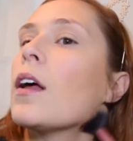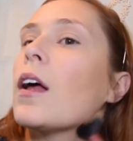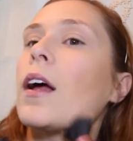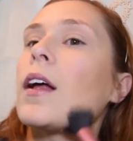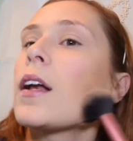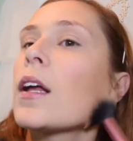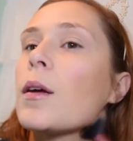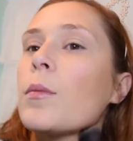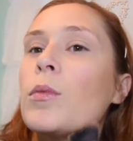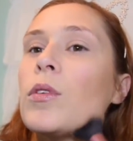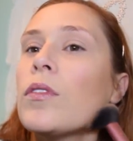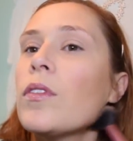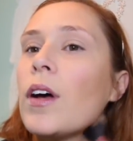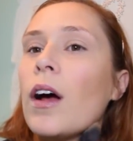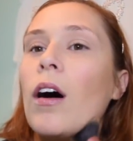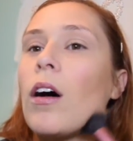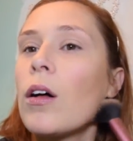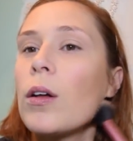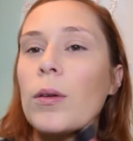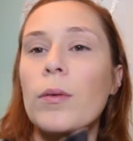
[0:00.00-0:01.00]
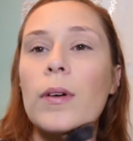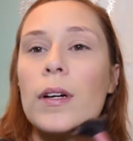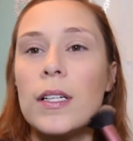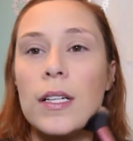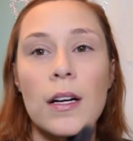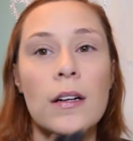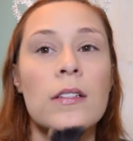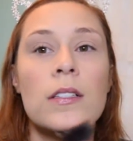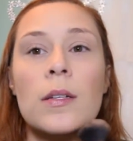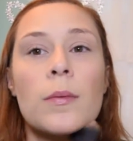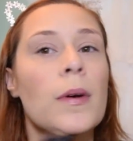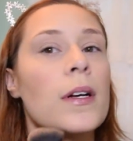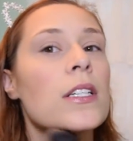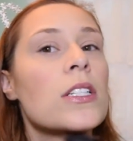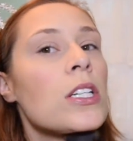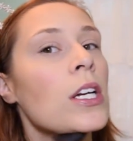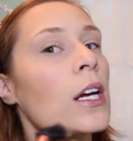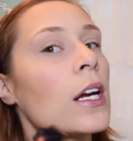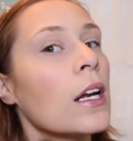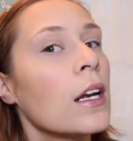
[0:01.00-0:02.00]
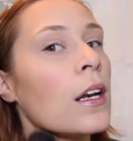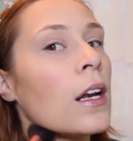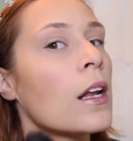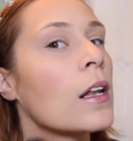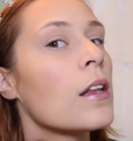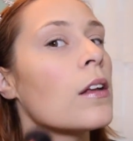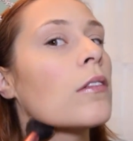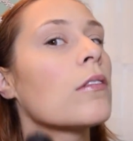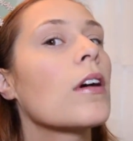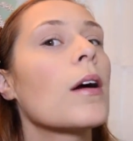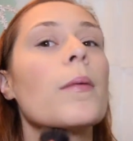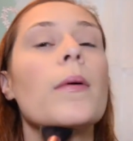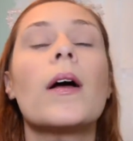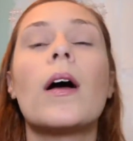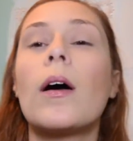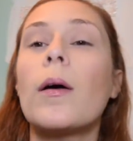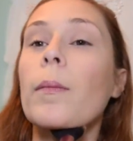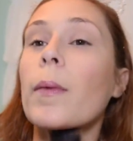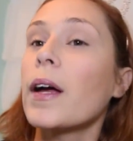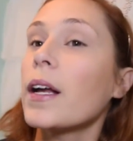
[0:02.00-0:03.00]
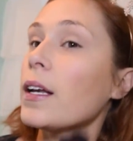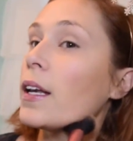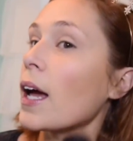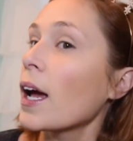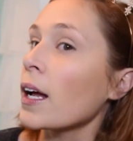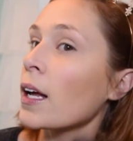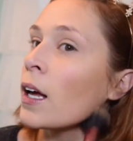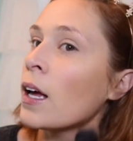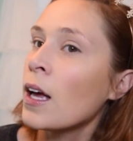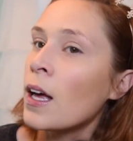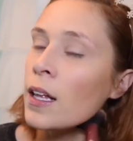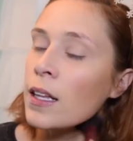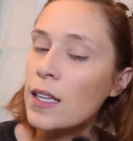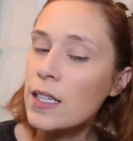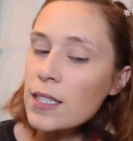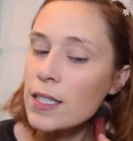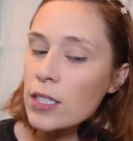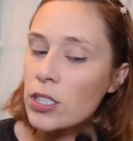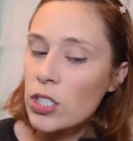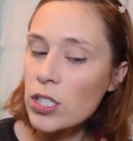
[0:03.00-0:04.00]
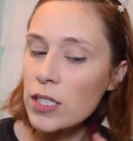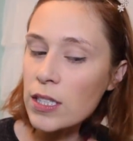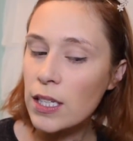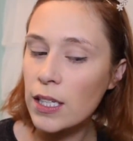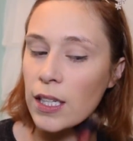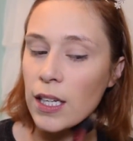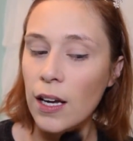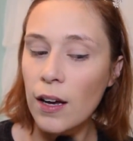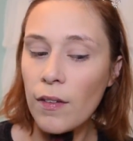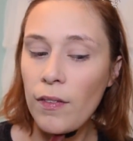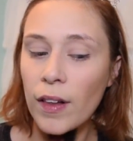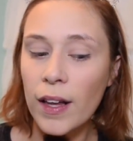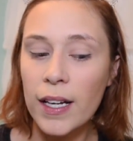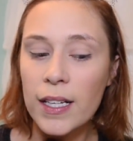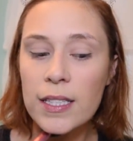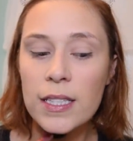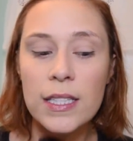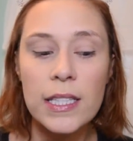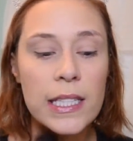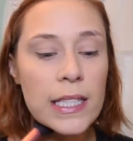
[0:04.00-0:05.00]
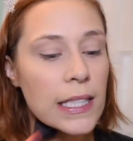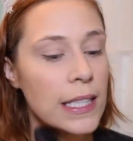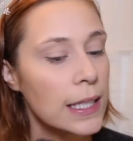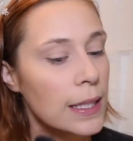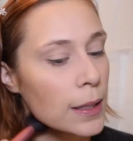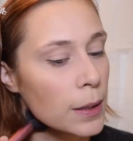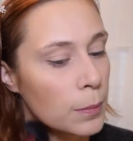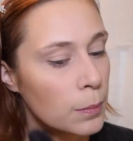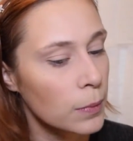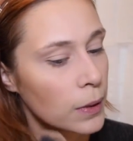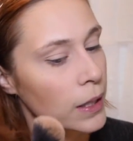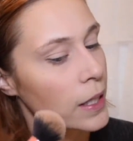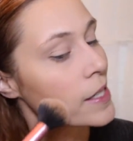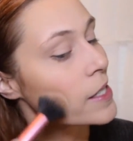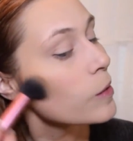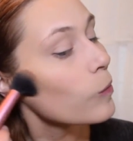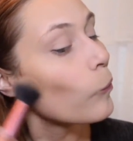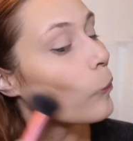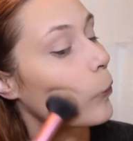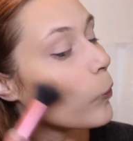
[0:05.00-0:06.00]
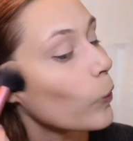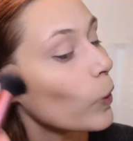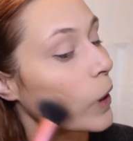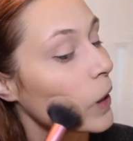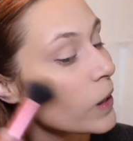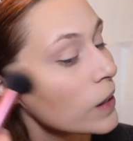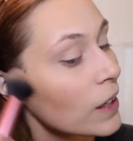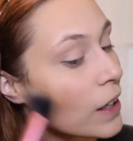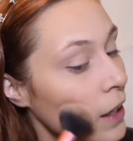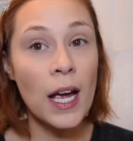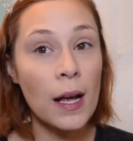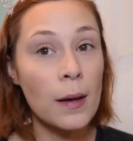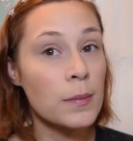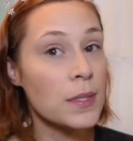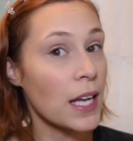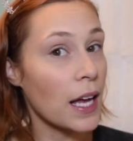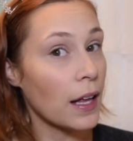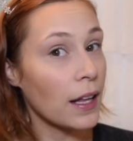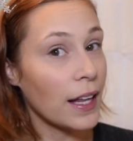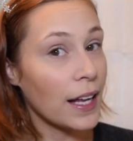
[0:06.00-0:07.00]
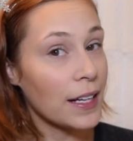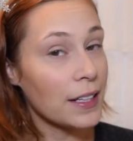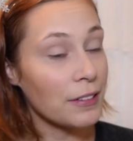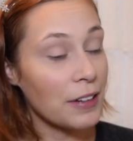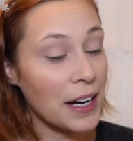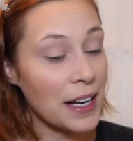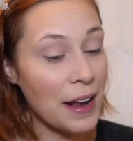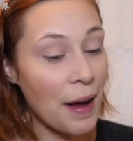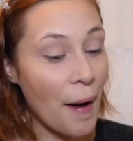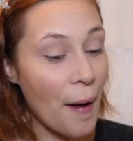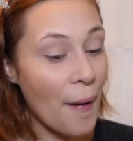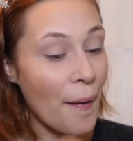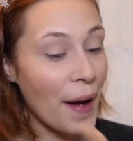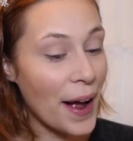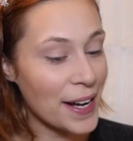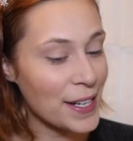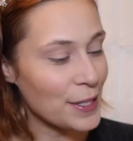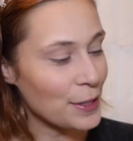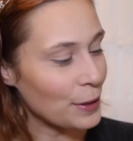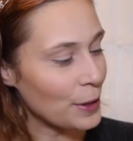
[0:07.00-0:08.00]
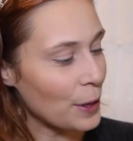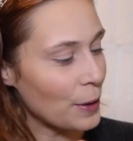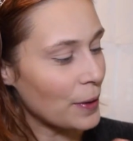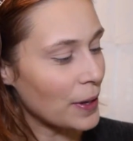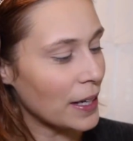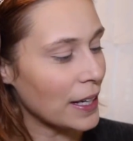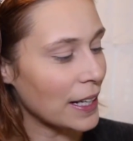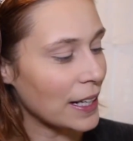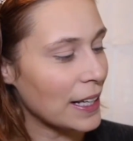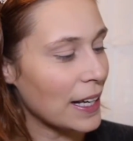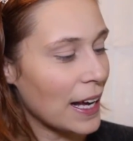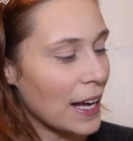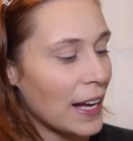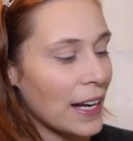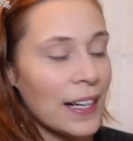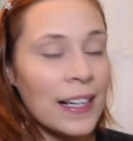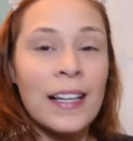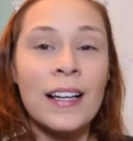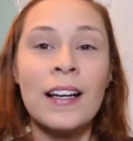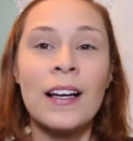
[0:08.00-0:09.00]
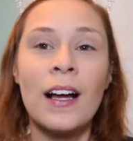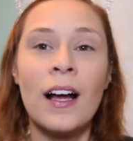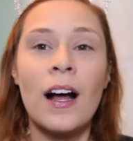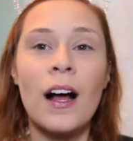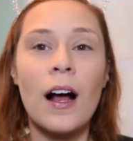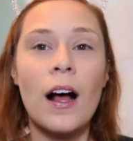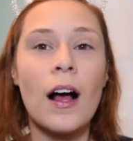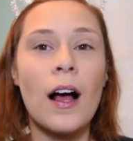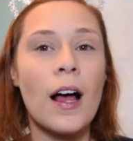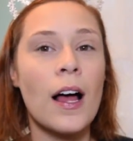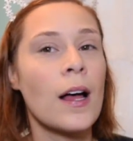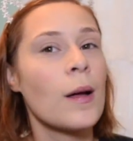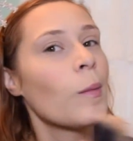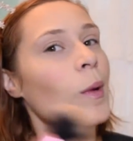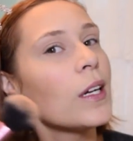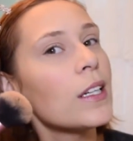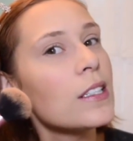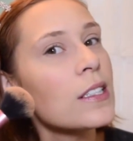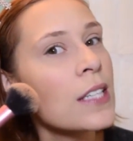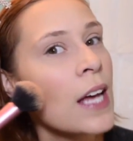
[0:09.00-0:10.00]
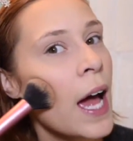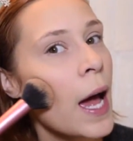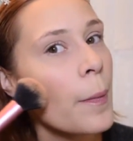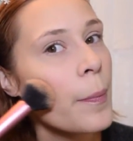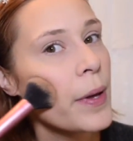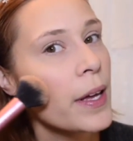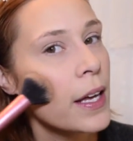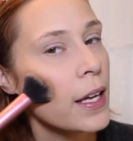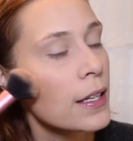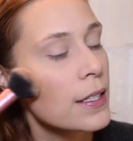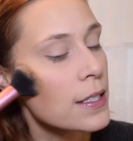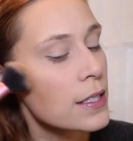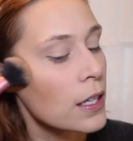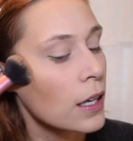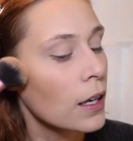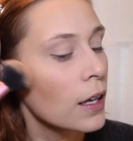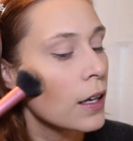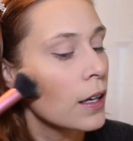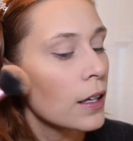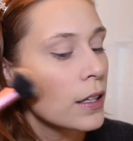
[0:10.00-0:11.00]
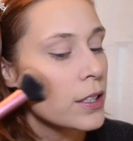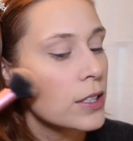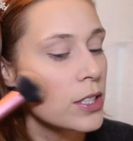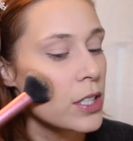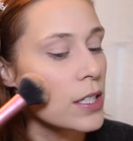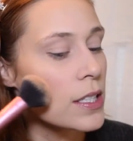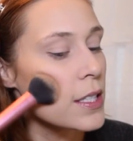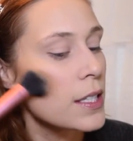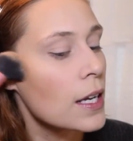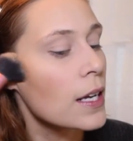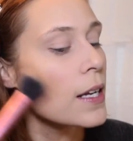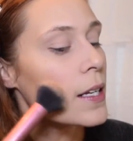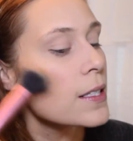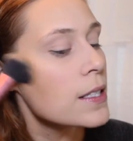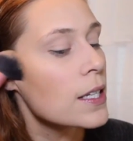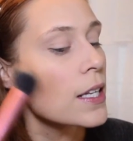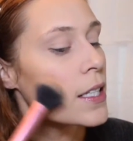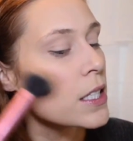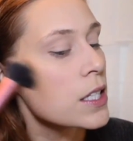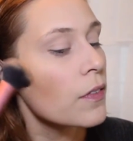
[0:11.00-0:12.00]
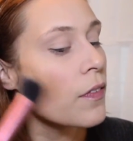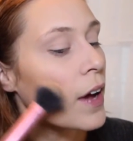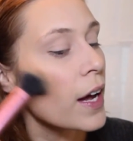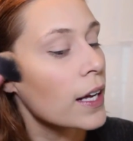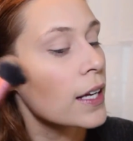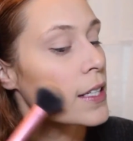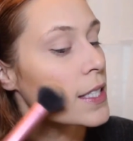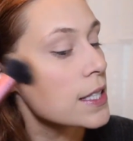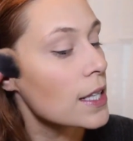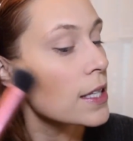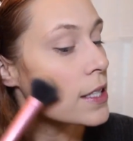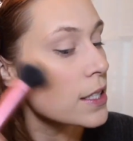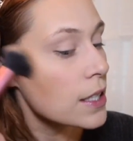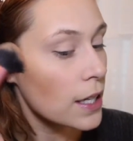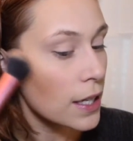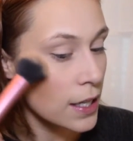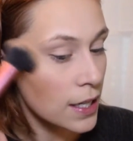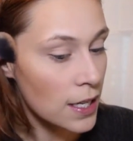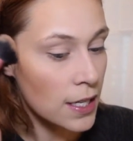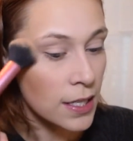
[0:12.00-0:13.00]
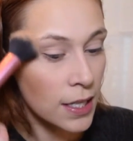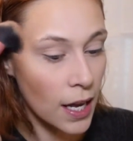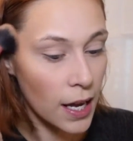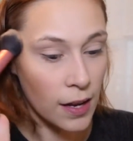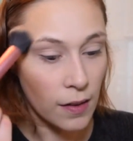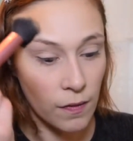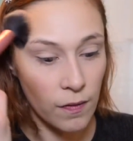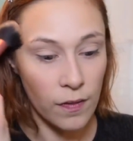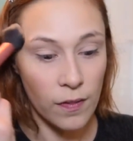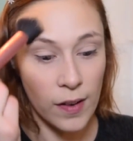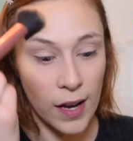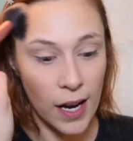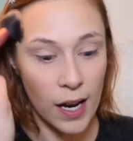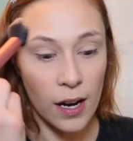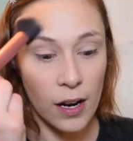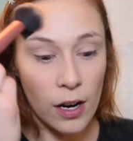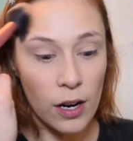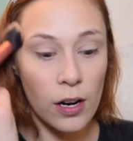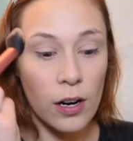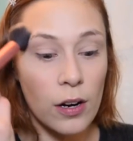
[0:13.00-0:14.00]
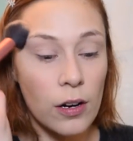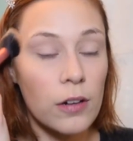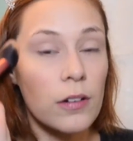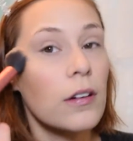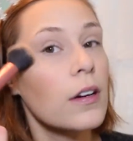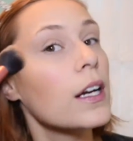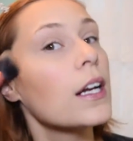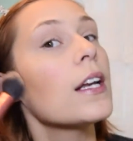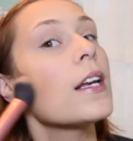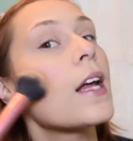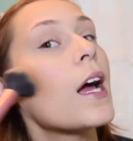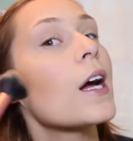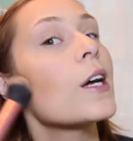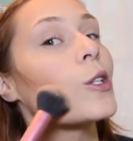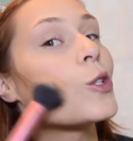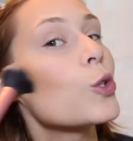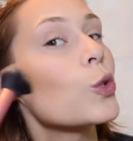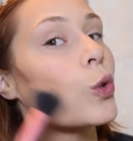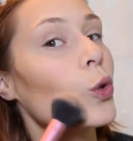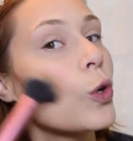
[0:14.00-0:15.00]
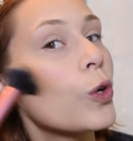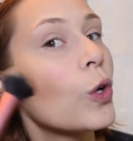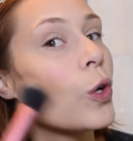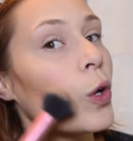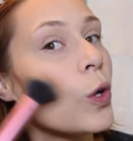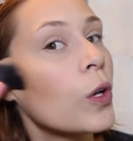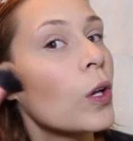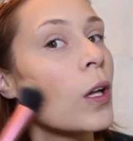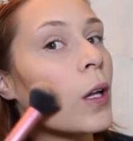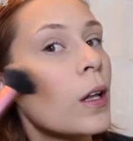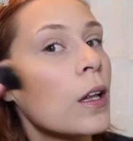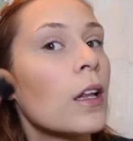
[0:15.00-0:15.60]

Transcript: and I move it all the way down to my chin and then rub it on my neck. This is just to give like seamless blending. And like right now, I do go in again um, and tap it just to intensify because this is a very natural